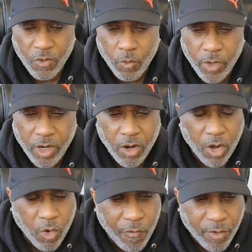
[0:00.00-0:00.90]
We are
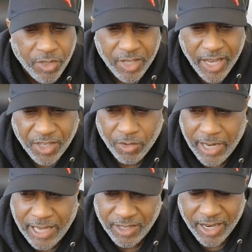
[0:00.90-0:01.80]
over
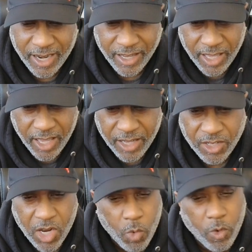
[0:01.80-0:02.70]
sexualizing our
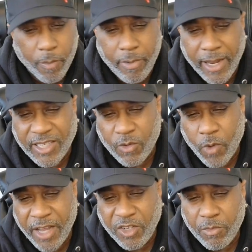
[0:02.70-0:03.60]
kids. We're placing
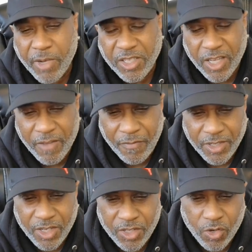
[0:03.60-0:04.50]
way too much
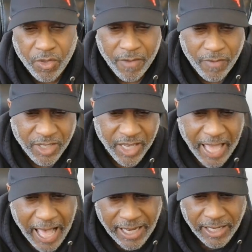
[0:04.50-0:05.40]
emphasis on their
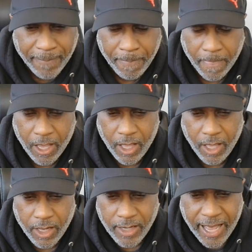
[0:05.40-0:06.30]
physicality,
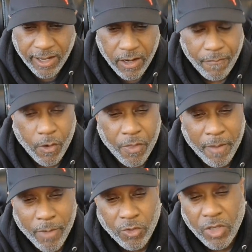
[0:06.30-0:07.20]
not enough on
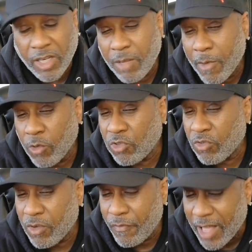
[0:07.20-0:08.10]
their mental and
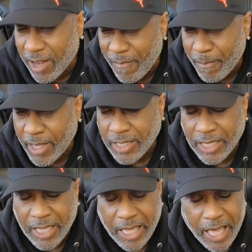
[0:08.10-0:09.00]
emotional development,
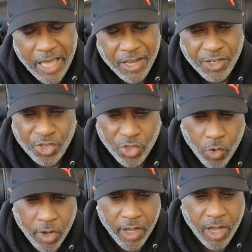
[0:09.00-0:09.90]
and it's
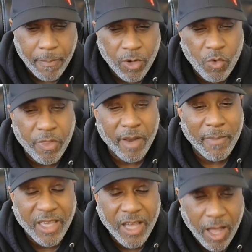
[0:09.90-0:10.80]
showing up in who they're
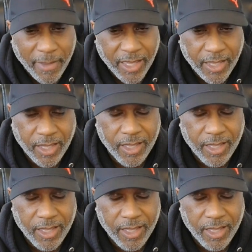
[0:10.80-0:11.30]
becoming.